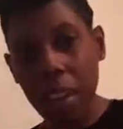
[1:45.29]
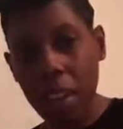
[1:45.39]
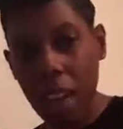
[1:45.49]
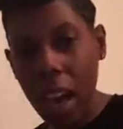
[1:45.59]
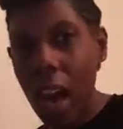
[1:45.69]

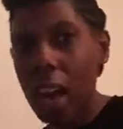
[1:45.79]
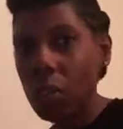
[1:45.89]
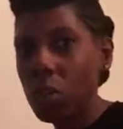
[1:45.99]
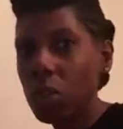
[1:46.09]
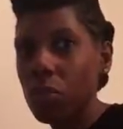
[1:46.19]
Now, I
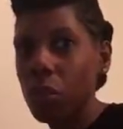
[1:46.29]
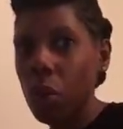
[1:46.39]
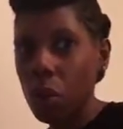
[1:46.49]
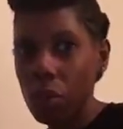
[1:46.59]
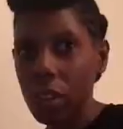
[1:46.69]
don't know if you've
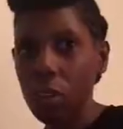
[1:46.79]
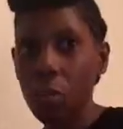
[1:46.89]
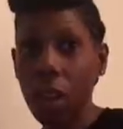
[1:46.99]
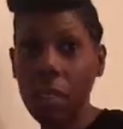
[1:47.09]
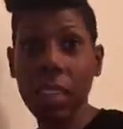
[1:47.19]
heard of it. You've
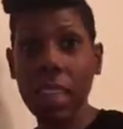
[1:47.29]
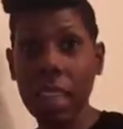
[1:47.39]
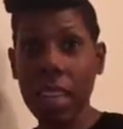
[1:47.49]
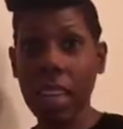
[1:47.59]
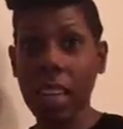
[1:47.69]
probably
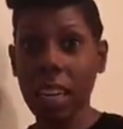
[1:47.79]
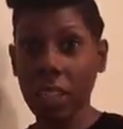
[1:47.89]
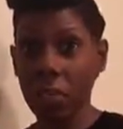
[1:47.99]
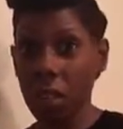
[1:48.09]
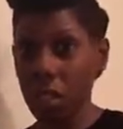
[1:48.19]
eaten at an
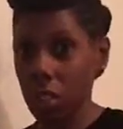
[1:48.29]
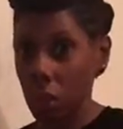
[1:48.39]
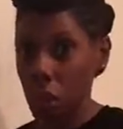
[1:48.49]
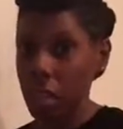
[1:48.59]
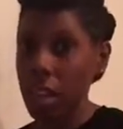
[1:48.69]
Asian
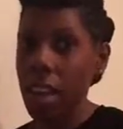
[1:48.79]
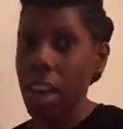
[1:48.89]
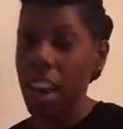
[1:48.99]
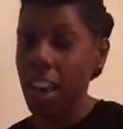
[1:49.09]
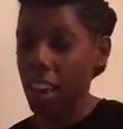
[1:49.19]
restaurant,
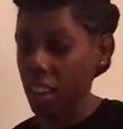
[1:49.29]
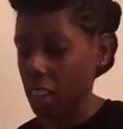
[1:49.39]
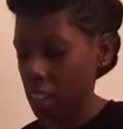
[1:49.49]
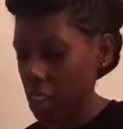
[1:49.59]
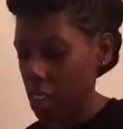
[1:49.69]

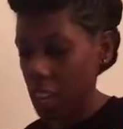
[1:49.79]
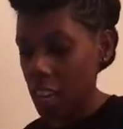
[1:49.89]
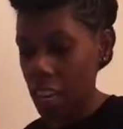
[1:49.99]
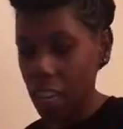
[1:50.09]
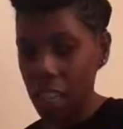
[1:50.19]
and
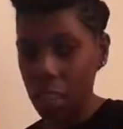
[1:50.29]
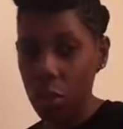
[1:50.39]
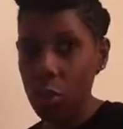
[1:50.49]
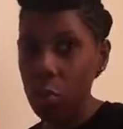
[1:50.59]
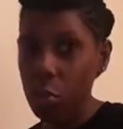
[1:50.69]
it is
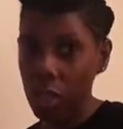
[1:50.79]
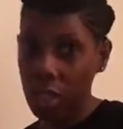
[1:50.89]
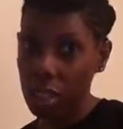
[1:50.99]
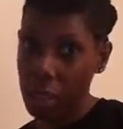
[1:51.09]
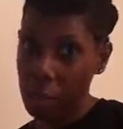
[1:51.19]
super
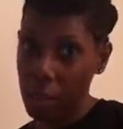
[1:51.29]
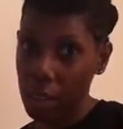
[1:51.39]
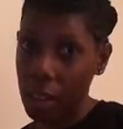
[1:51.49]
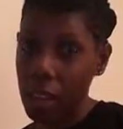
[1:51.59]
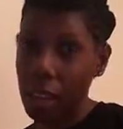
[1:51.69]
easy to
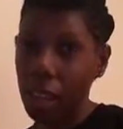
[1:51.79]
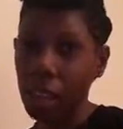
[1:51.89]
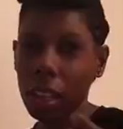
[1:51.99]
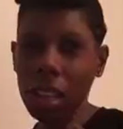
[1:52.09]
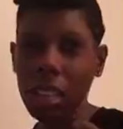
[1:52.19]
make. Like,
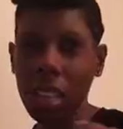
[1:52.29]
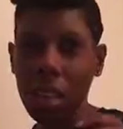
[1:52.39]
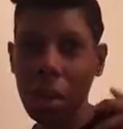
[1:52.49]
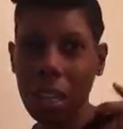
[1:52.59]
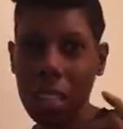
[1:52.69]
just think
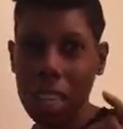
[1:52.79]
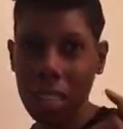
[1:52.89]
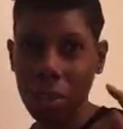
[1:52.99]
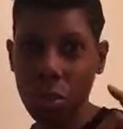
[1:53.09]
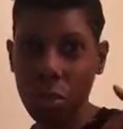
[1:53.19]
about the
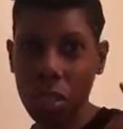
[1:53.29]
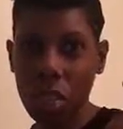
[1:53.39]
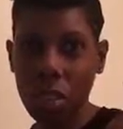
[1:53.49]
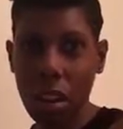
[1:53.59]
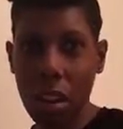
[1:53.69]
cans of soup
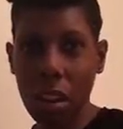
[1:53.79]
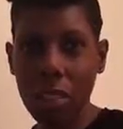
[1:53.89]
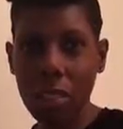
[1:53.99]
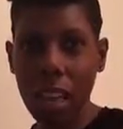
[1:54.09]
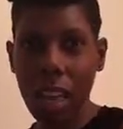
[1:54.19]
that you
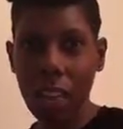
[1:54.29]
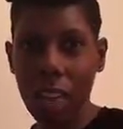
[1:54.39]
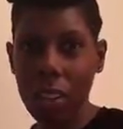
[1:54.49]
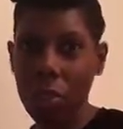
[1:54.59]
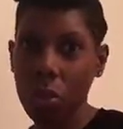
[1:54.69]
have. They have a
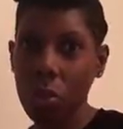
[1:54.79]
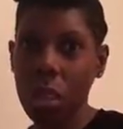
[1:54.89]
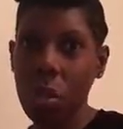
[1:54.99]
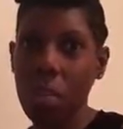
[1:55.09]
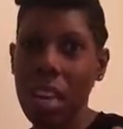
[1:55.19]
lot of
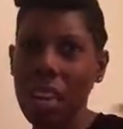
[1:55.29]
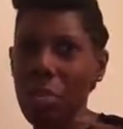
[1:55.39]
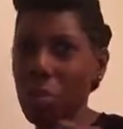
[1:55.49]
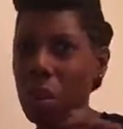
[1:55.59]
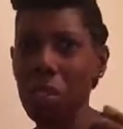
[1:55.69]
sodium and
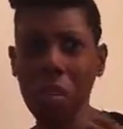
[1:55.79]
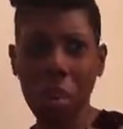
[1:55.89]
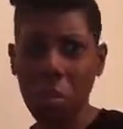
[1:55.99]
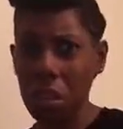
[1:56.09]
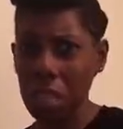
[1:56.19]
whatever they
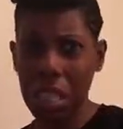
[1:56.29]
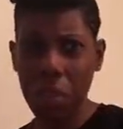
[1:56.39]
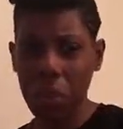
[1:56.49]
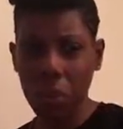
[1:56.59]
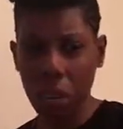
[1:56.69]
put to
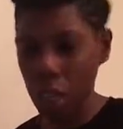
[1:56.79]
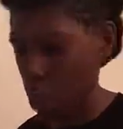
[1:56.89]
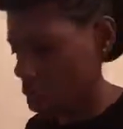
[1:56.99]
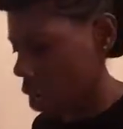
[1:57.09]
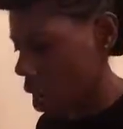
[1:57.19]
keep it fresh.